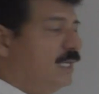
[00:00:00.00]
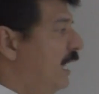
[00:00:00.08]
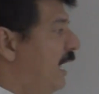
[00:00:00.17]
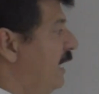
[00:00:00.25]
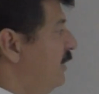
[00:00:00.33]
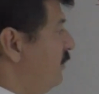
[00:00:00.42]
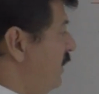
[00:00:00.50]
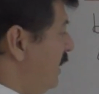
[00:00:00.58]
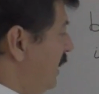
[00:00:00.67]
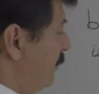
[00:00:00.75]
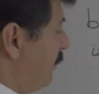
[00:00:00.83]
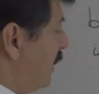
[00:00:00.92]
And
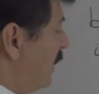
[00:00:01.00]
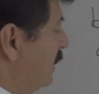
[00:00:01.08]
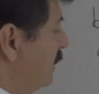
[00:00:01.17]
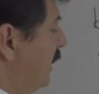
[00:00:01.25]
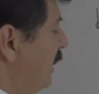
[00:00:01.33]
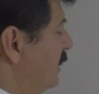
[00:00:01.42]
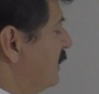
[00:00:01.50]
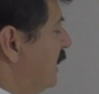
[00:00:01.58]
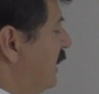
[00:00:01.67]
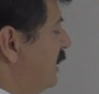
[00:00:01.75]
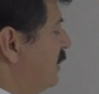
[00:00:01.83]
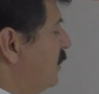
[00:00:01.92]
very important thing,
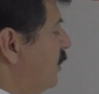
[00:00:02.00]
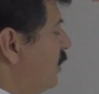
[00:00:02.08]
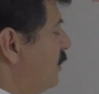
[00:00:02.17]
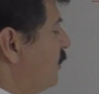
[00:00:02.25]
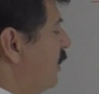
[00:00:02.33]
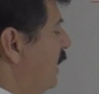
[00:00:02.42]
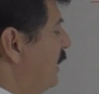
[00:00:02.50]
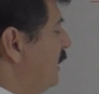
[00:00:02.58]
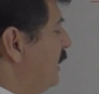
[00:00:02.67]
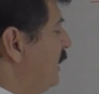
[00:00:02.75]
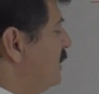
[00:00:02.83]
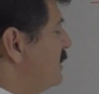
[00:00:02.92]
that note point
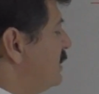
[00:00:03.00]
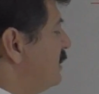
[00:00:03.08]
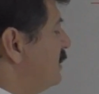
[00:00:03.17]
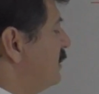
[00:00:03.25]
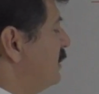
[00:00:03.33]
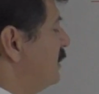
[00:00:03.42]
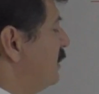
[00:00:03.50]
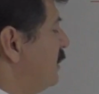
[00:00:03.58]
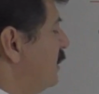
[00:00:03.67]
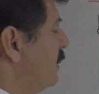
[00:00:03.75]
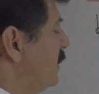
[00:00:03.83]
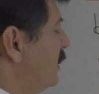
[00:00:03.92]
is
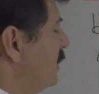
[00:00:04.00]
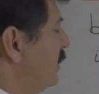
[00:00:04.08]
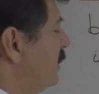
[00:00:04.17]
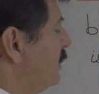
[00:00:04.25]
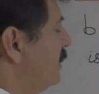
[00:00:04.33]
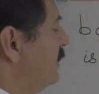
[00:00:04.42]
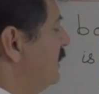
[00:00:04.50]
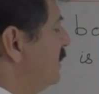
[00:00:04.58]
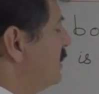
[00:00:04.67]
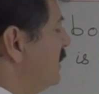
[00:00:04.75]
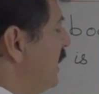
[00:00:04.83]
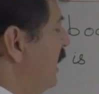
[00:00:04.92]

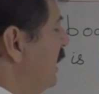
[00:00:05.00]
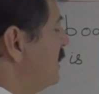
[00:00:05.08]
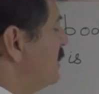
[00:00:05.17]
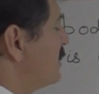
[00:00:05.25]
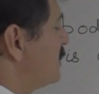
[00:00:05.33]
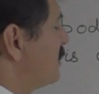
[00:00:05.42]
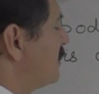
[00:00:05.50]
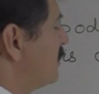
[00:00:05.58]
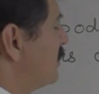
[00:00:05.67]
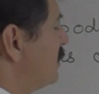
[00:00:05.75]
distance